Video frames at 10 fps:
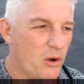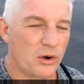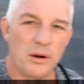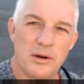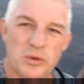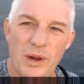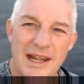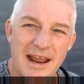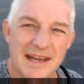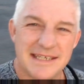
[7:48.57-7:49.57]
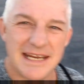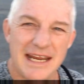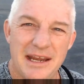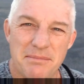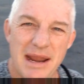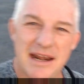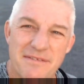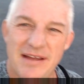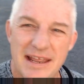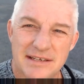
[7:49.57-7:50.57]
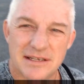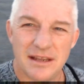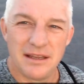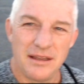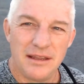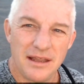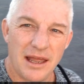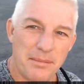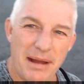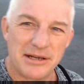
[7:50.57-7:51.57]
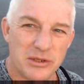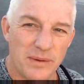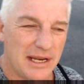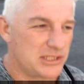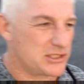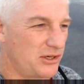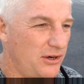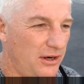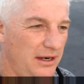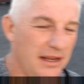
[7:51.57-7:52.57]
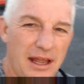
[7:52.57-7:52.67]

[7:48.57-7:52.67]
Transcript: Poker twenty nineteen main event, about to register.